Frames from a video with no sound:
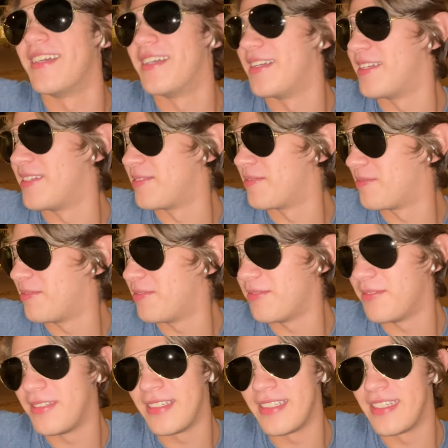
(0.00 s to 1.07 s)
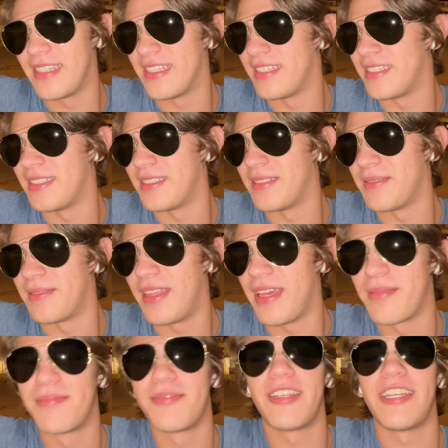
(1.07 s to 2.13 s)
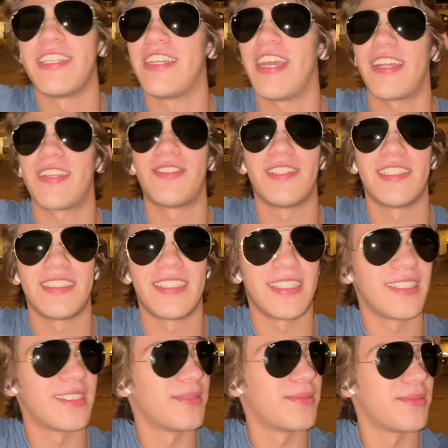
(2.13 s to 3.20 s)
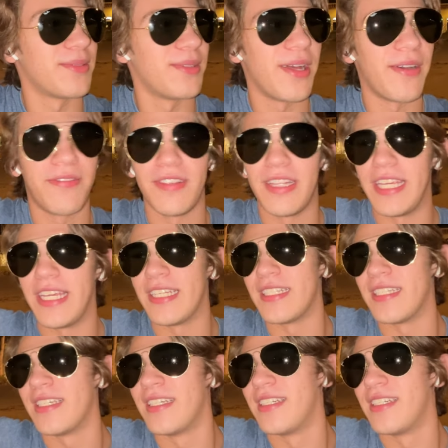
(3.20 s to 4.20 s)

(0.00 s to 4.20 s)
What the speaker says: and with that British actress that's lovely and